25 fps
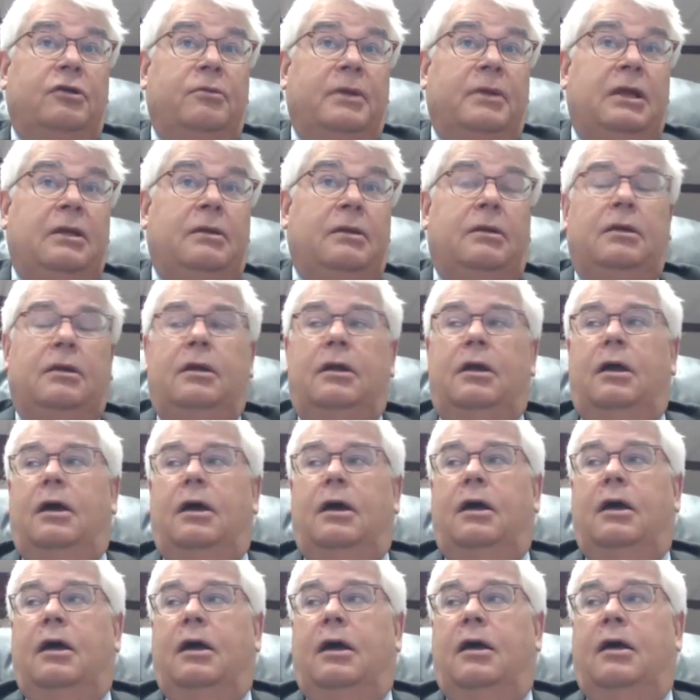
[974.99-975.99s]
me
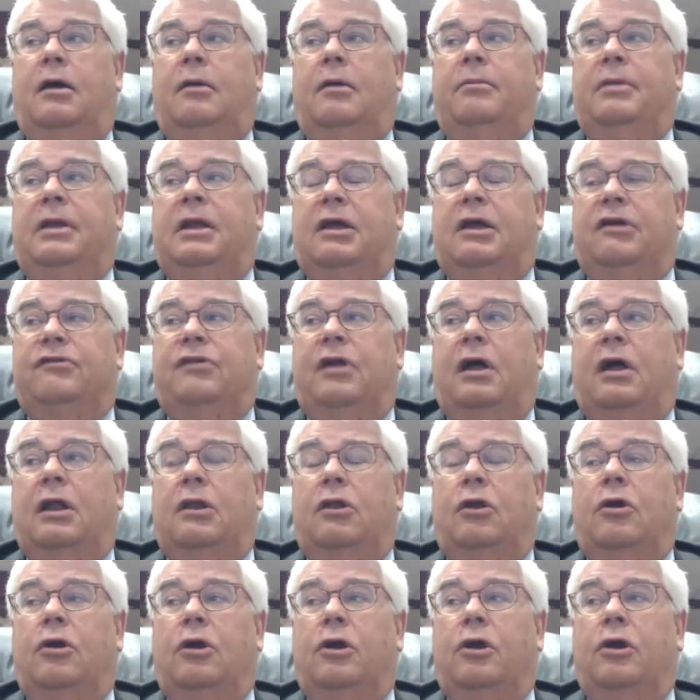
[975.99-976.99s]
because I
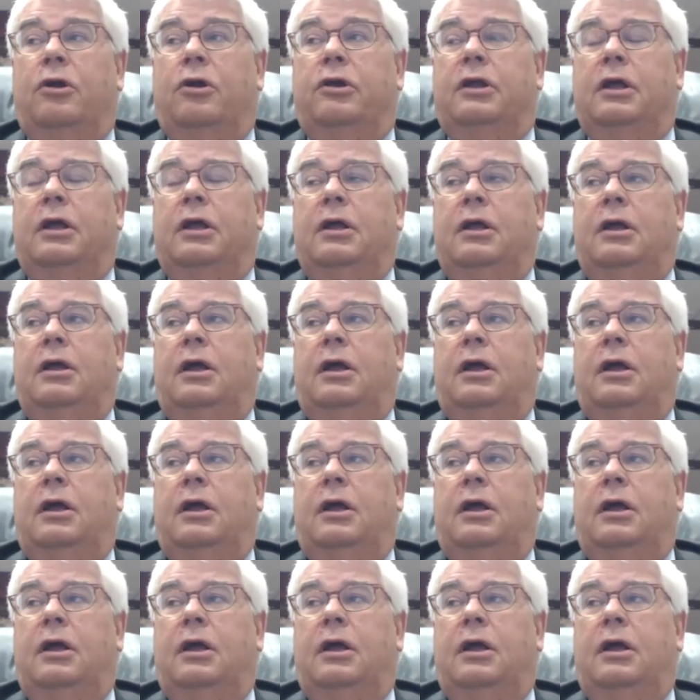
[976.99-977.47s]
learned